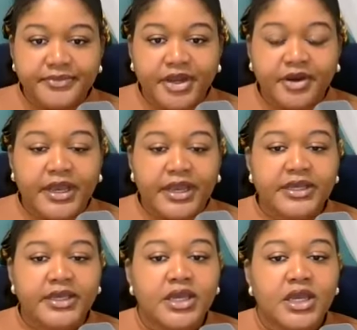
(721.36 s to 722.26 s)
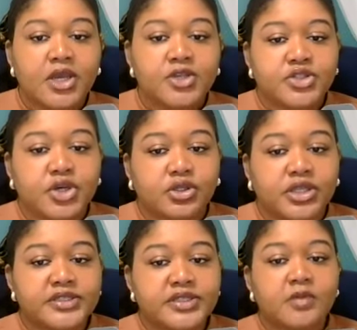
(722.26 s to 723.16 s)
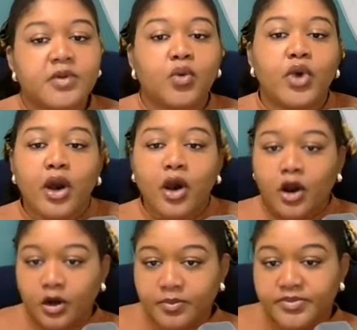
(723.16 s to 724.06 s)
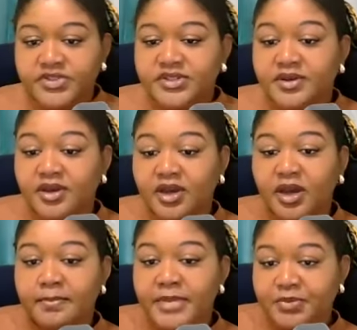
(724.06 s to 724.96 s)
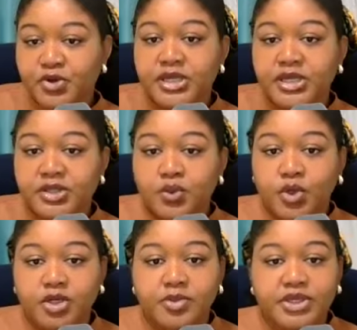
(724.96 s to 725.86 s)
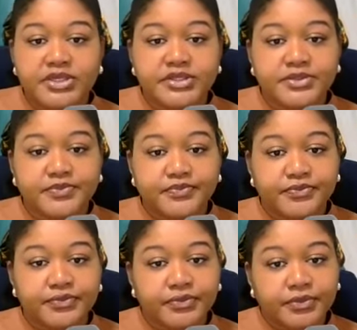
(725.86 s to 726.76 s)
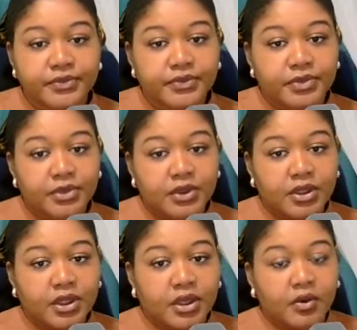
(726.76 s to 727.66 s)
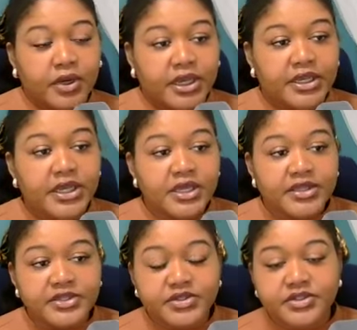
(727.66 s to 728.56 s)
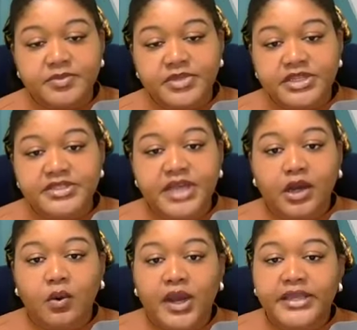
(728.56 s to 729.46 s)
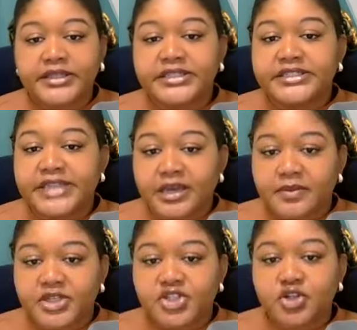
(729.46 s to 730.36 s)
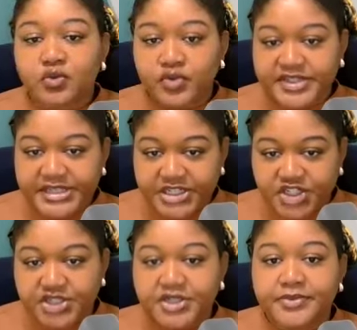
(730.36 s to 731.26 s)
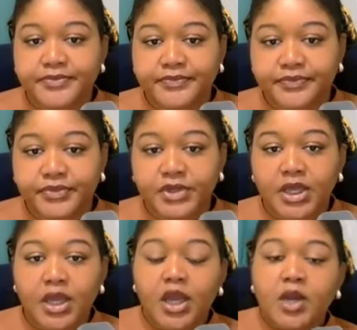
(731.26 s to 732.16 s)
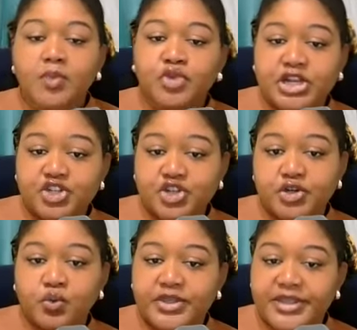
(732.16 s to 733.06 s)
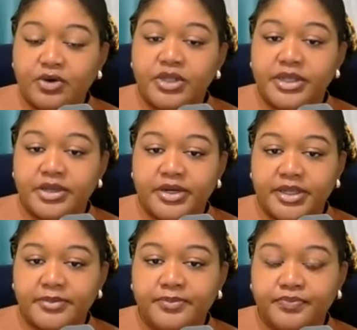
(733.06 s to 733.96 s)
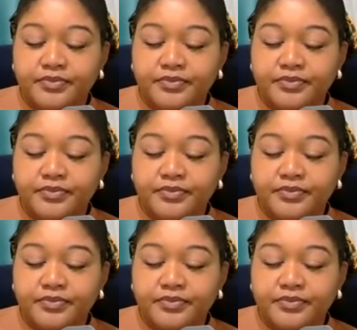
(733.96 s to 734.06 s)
All right. So let's talk about what harms memory in the workplace. Okay. These are some things that quietly damage retention. Pressure without clarity,